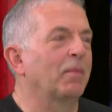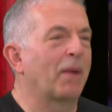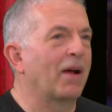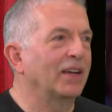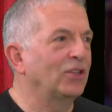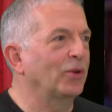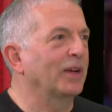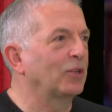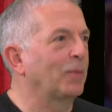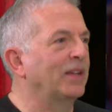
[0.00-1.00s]
partly too
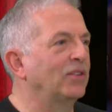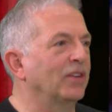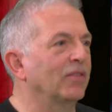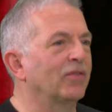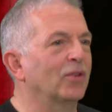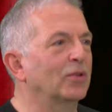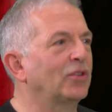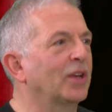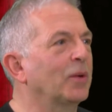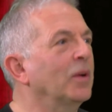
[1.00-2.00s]
expensive, and
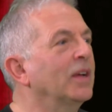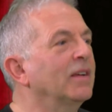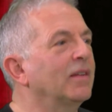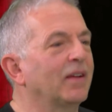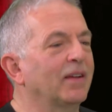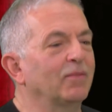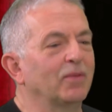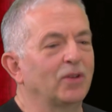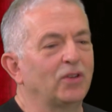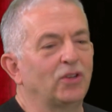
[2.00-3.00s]
also
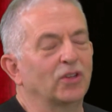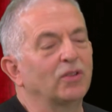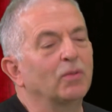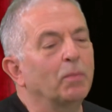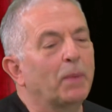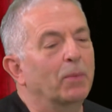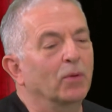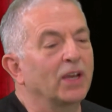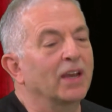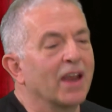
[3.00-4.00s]
just people
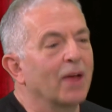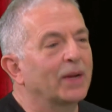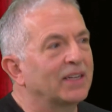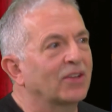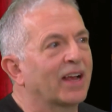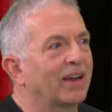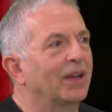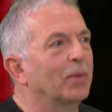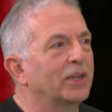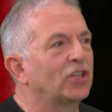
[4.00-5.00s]
didn't know
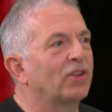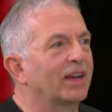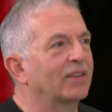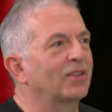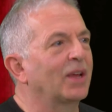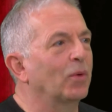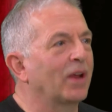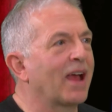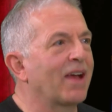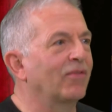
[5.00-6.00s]
exactly which tracks they would
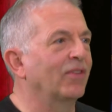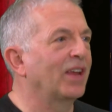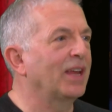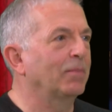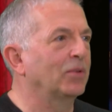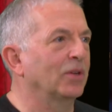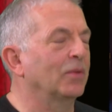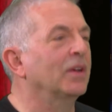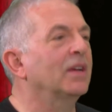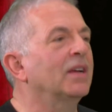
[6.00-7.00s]
have and keep to.
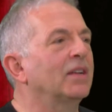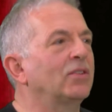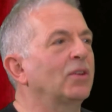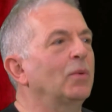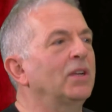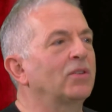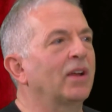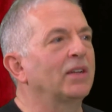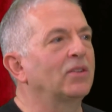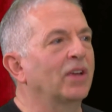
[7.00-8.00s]
And so we
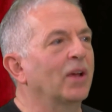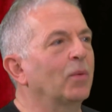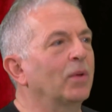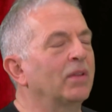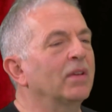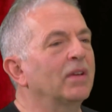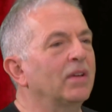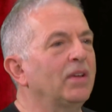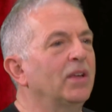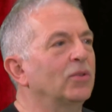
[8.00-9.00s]
decided to go with
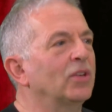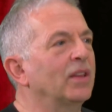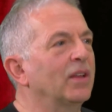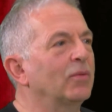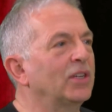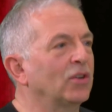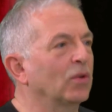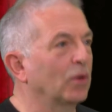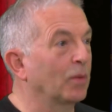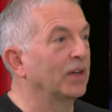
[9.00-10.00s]
using the
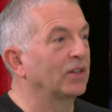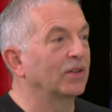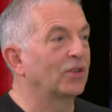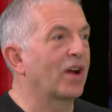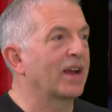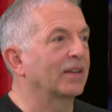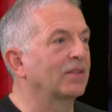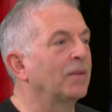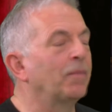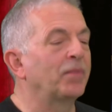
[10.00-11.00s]
original commercial
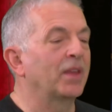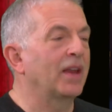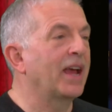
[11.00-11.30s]
tracks and